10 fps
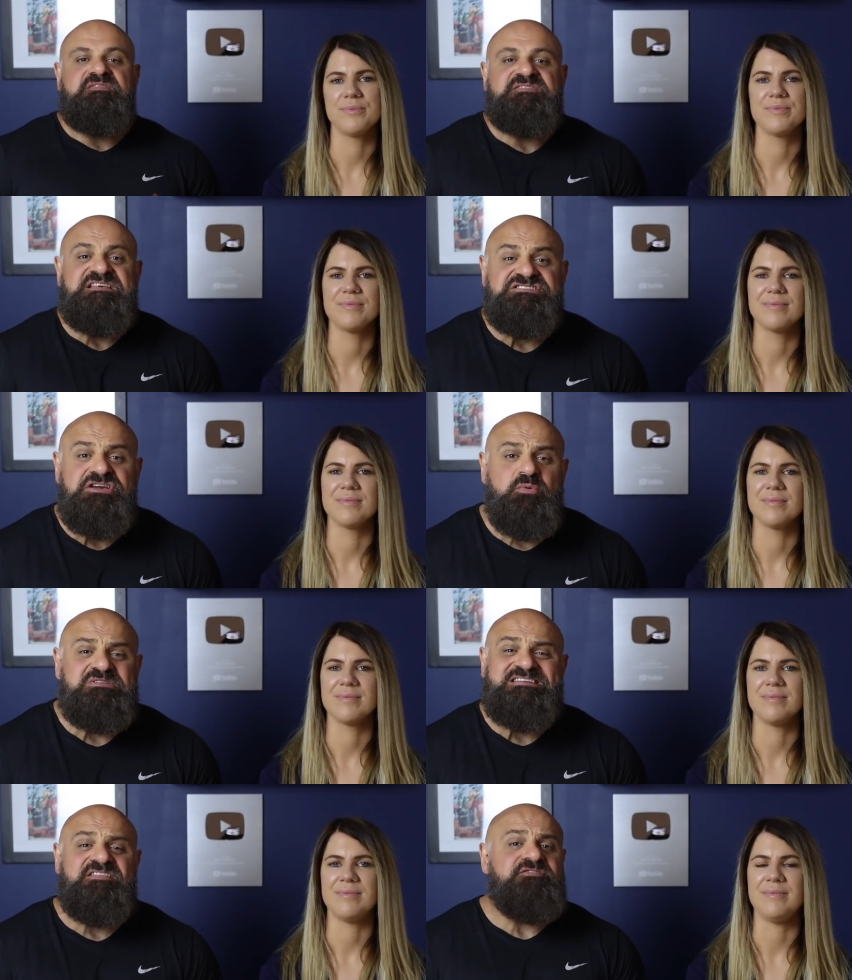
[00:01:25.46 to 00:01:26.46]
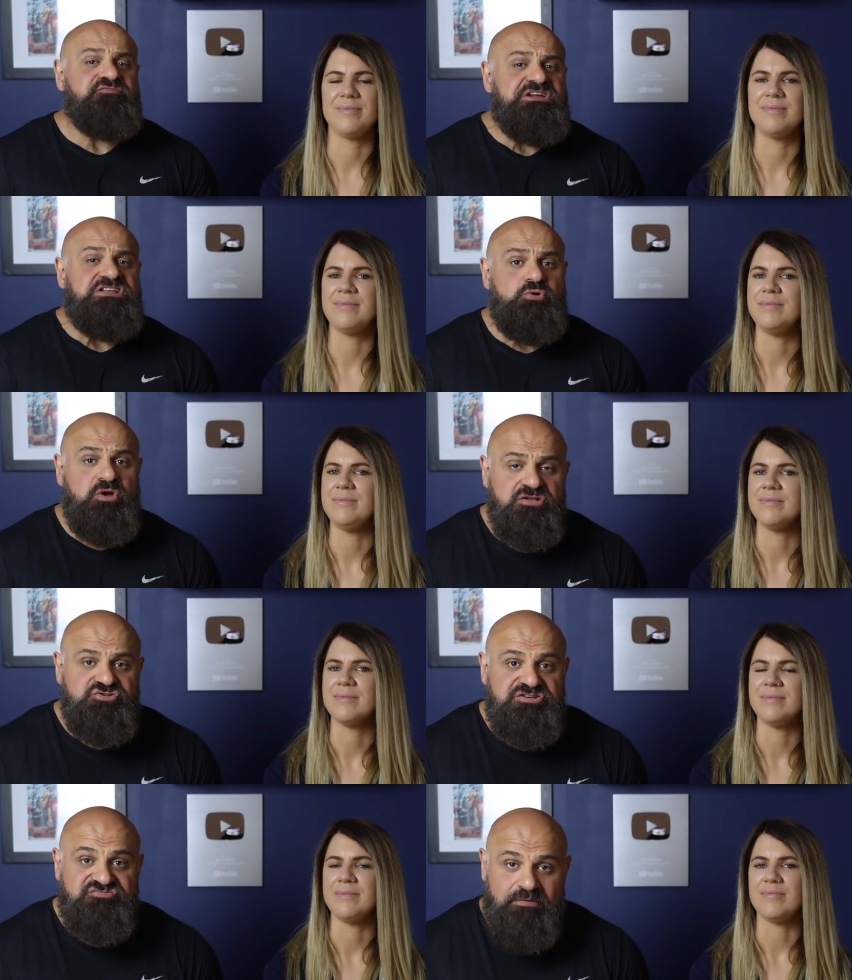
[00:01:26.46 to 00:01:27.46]
Speaker 1: This year we'll see three new
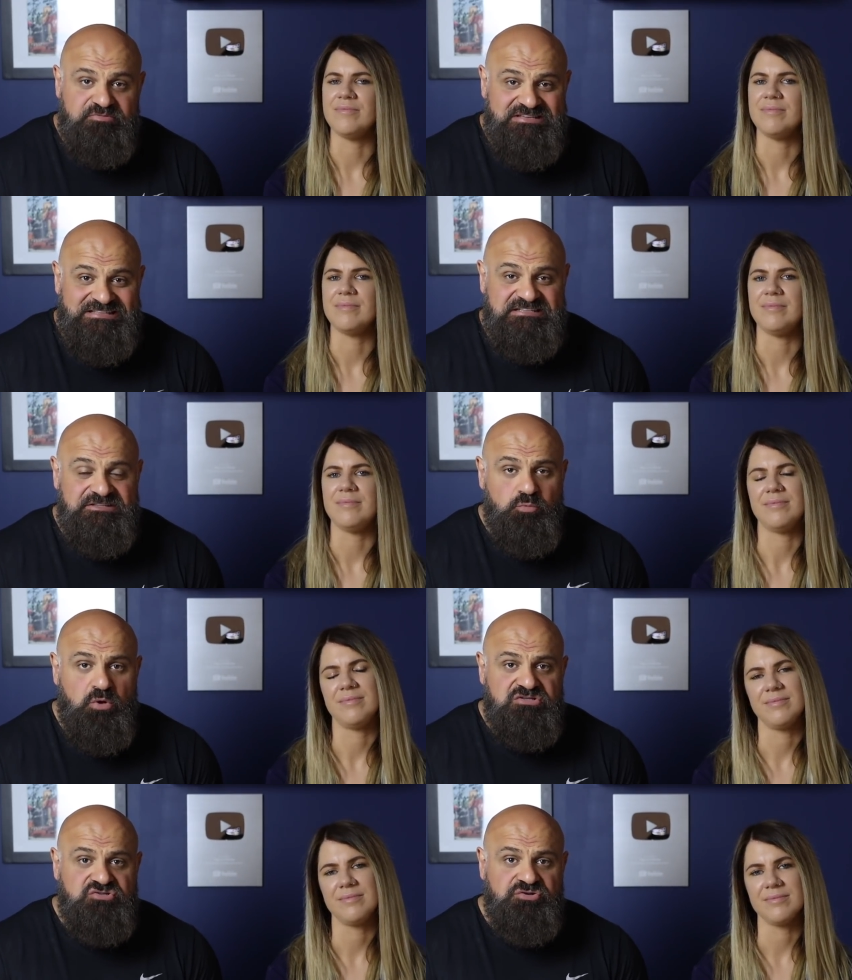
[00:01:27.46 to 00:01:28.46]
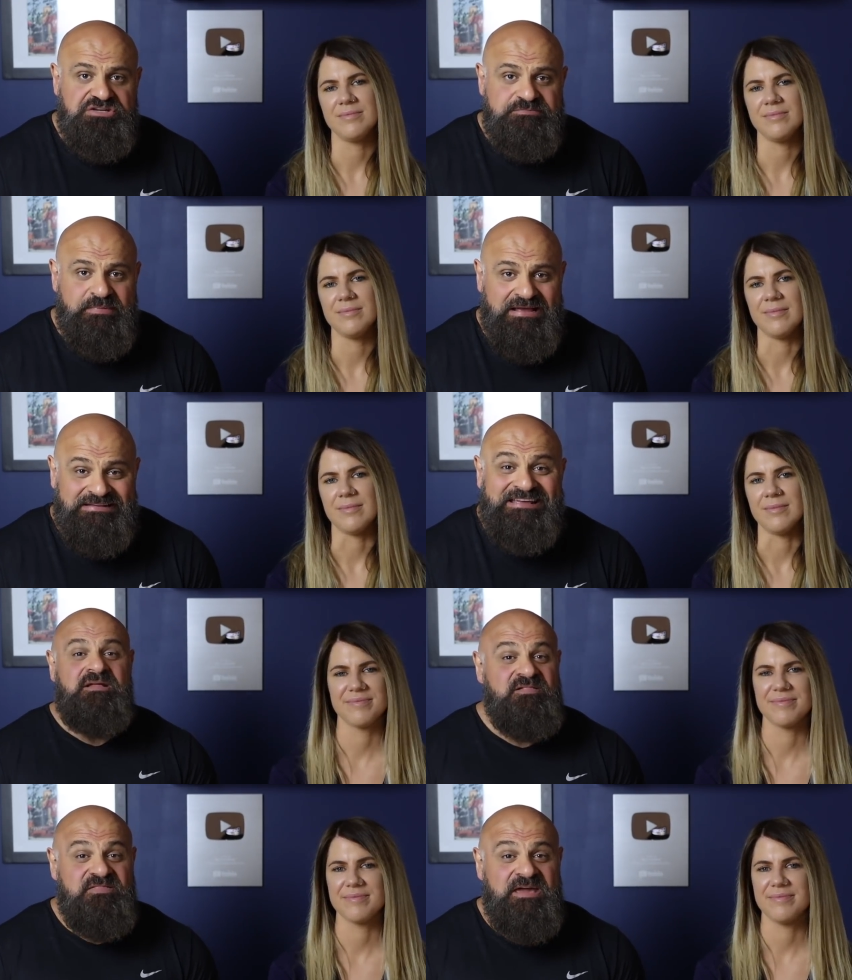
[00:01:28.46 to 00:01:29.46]
countries represented at the World's Strongest Man.
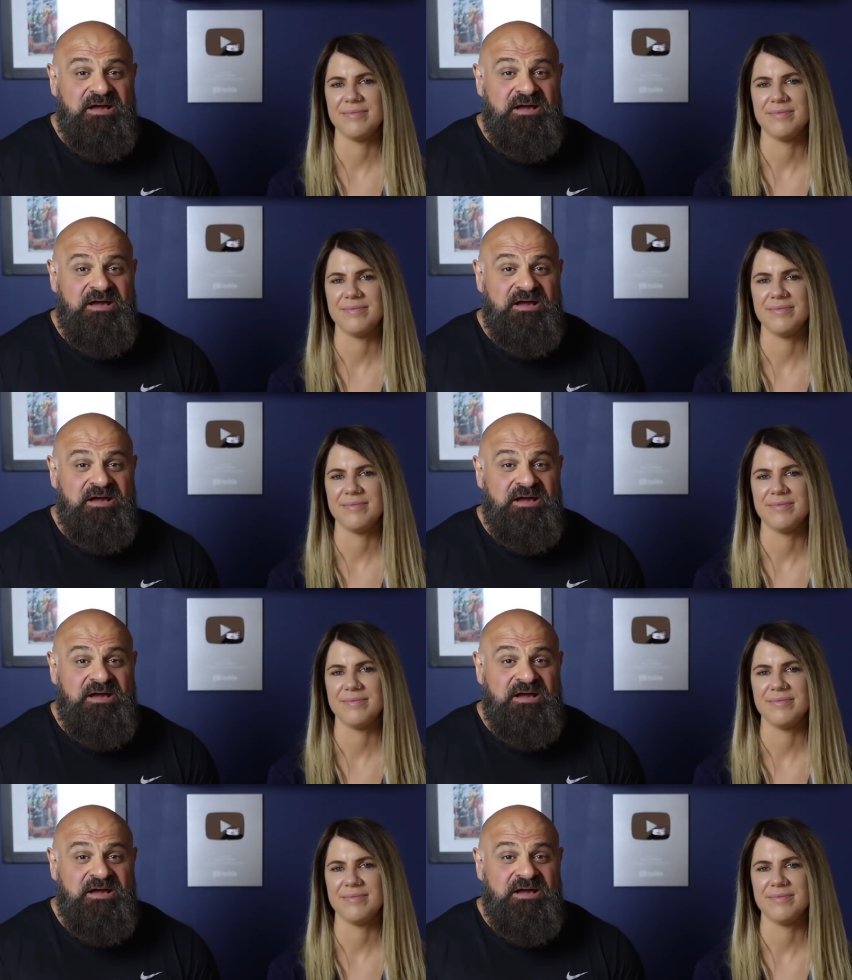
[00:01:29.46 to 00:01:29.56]
They